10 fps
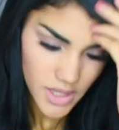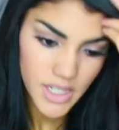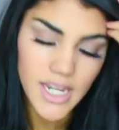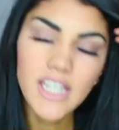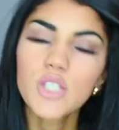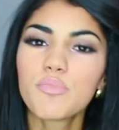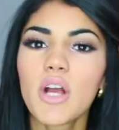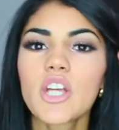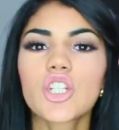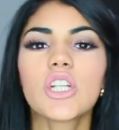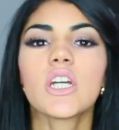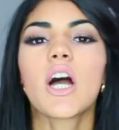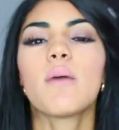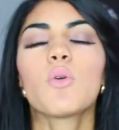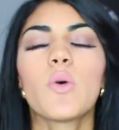The next brush
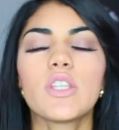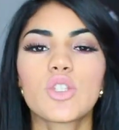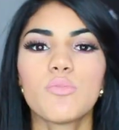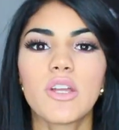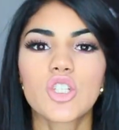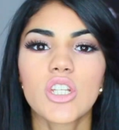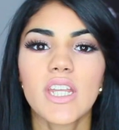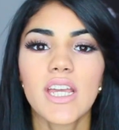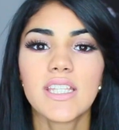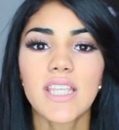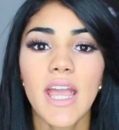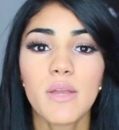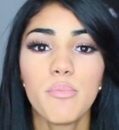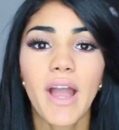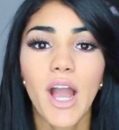I'm going to mention is
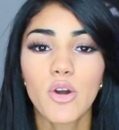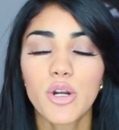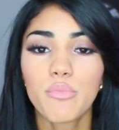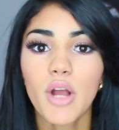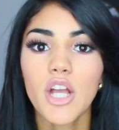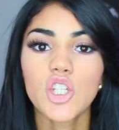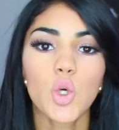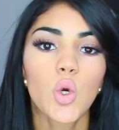a powder brush,